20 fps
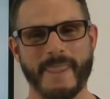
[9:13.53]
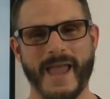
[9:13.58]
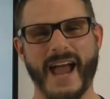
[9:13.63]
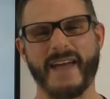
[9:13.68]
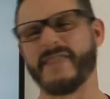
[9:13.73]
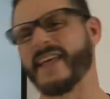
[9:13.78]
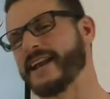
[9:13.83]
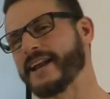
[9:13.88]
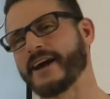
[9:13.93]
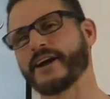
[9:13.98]

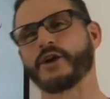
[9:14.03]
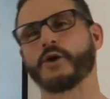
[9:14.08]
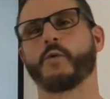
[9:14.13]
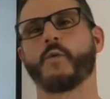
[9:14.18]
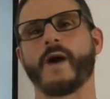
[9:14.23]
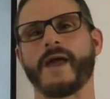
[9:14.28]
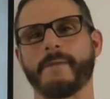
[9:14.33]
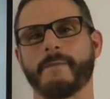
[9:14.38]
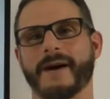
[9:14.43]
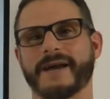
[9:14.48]
and then I'm going to
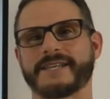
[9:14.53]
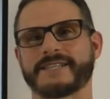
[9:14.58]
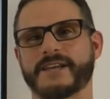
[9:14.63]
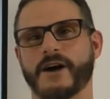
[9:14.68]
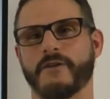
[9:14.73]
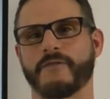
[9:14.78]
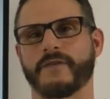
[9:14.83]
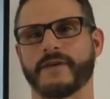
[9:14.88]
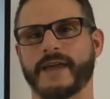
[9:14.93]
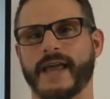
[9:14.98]
weigh
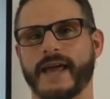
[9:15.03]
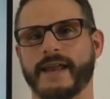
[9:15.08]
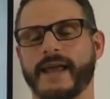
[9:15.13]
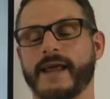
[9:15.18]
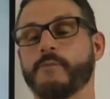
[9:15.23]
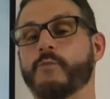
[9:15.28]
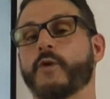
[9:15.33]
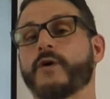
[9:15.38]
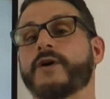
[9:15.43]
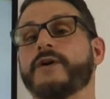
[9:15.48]
myself again,
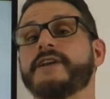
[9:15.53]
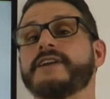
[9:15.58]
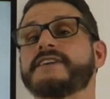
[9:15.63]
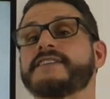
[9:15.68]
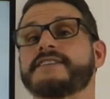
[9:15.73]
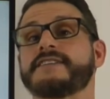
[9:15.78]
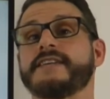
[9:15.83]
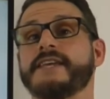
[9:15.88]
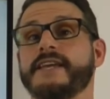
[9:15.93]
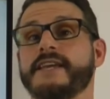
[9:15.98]
and we're going to
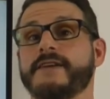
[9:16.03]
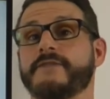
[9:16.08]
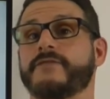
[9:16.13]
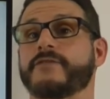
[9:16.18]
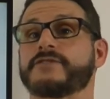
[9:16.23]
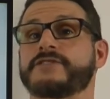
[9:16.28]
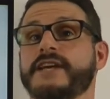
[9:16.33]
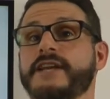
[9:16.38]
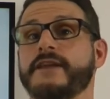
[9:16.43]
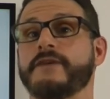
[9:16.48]
see if
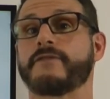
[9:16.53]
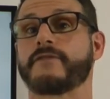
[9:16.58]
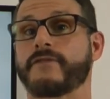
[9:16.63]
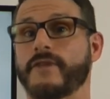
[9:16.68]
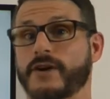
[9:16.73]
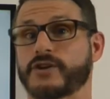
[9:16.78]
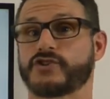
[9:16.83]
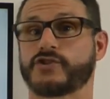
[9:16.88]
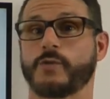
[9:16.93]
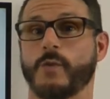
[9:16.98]
there's any
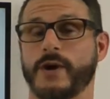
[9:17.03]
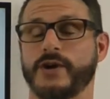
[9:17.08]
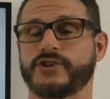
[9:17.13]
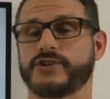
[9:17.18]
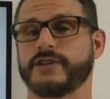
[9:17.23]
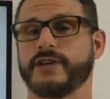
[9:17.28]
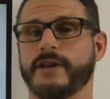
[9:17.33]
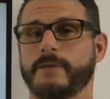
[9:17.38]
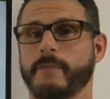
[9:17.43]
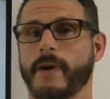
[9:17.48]

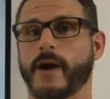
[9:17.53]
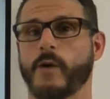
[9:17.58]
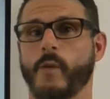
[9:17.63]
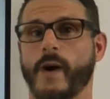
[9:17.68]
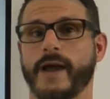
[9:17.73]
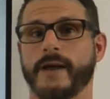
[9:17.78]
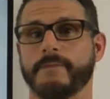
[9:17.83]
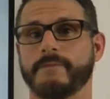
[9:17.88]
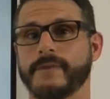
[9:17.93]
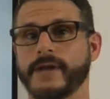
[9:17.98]
fluctuation in my
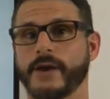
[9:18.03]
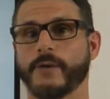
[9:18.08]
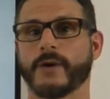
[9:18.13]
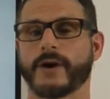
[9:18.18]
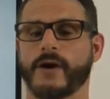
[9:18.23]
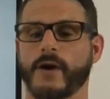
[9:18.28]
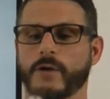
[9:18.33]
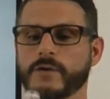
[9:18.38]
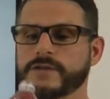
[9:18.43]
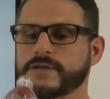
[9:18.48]
weight. Here
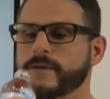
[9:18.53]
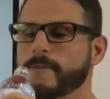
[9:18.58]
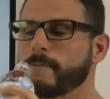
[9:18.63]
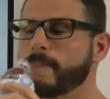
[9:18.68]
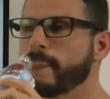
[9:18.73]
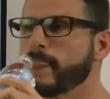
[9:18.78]
it goes.